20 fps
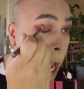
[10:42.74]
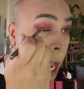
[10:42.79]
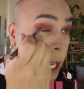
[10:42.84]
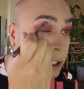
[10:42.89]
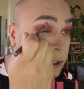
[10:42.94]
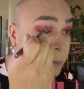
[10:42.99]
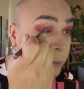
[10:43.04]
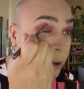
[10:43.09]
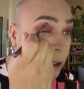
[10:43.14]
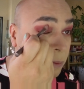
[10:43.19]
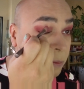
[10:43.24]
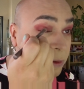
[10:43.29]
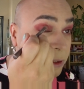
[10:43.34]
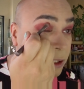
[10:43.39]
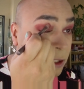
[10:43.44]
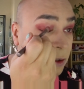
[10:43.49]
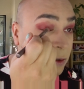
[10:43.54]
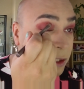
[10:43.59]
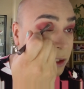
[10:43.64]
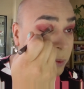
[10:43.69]
It's
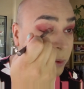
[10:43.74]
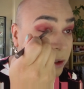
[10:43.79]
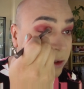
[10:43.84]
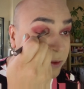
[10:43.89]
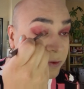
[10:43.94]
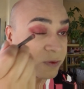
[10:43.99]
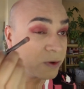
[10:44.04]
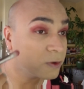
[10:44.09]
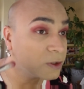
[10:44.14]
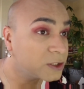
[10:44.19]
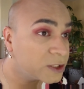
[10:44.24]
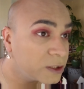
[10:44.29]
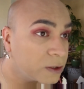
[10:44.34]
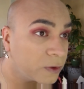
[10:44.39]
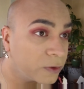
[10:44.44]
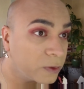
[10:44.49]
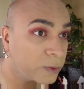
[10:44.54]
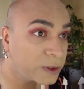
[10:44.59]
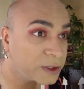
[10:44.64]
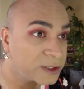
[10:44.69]
probably only worth focusing
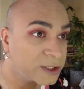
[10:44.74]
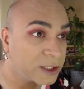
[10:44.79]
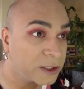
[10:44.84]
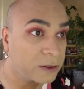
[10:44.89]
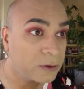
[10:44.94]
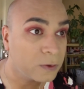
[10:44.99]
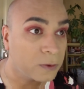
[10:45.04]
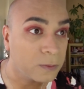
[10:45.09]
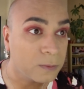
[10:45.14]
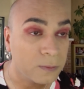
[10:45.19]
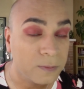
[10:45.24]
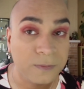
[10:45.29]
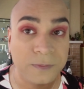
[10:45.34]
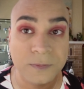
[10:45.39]
on the ones that do.